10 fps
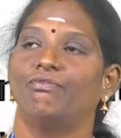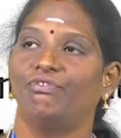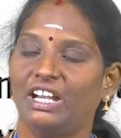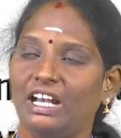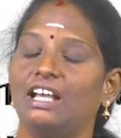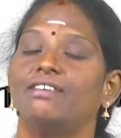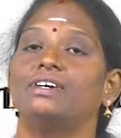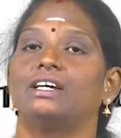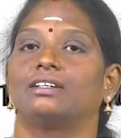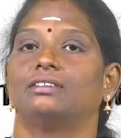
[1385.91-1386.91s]

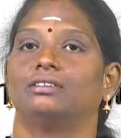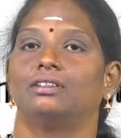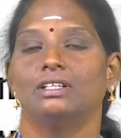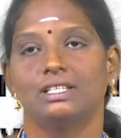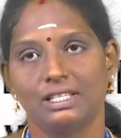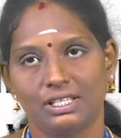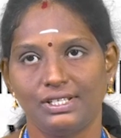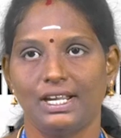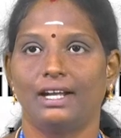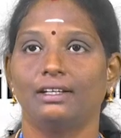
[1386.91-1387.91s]
Whenever this is
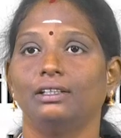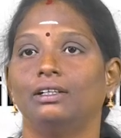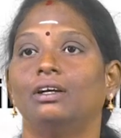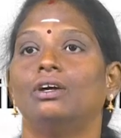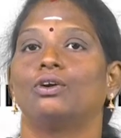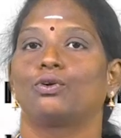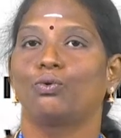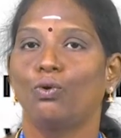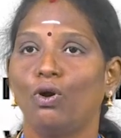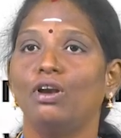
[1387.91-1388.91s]
done,
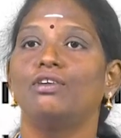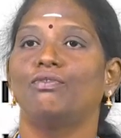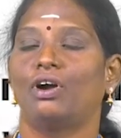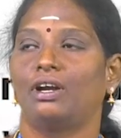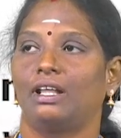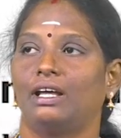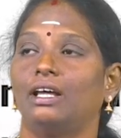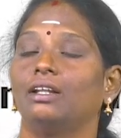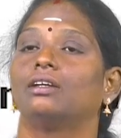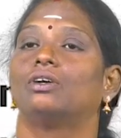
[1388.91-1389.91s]
cold
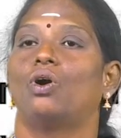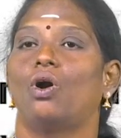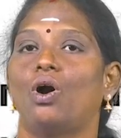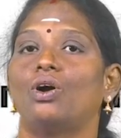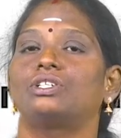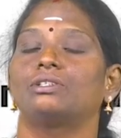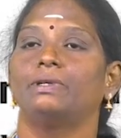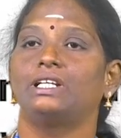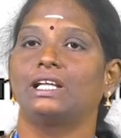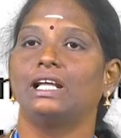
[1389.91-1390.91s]
water
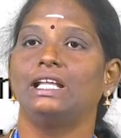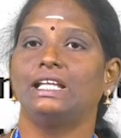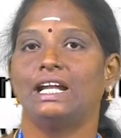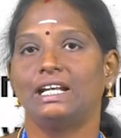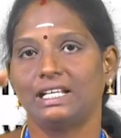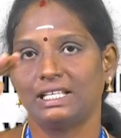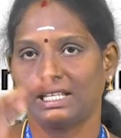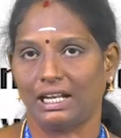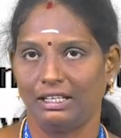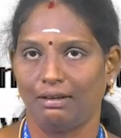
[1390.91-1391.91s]
automatically enters
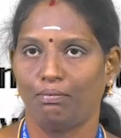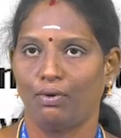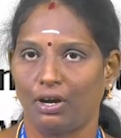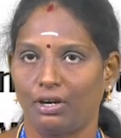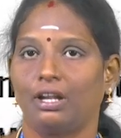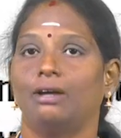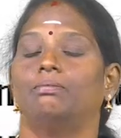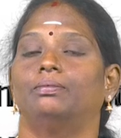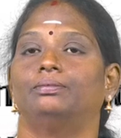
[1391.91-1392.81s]
at the bottom.